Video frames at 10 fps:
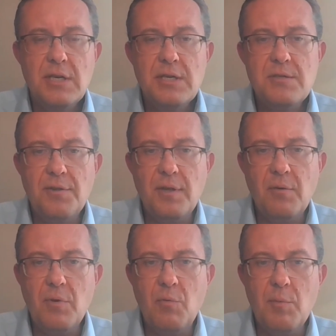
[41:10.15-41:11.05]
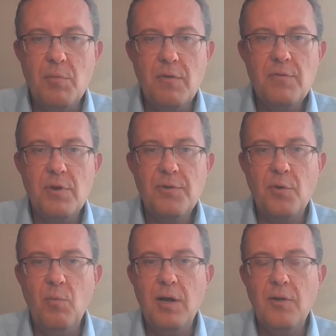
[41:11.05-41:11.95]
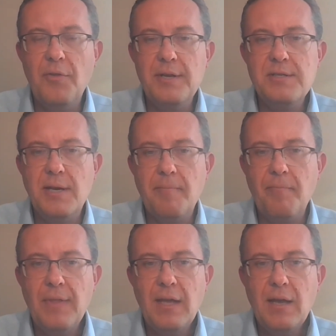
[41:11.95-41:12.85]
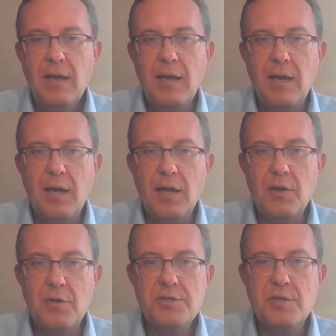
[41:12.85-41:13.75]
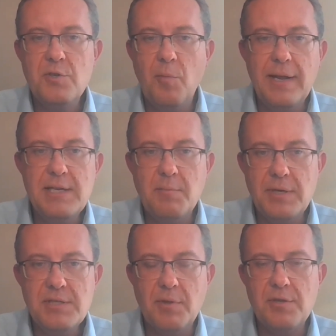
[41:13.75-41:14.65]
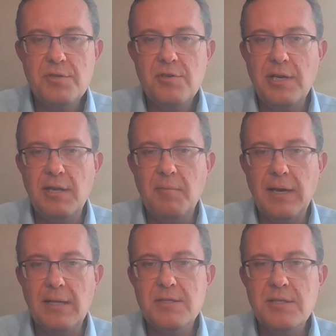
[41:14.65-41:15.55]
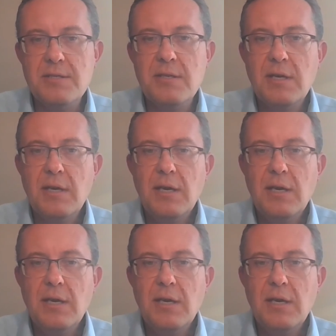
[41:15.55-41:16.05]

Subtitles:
So I think we move towards a world that is not so dominated by some of those trading imbalances.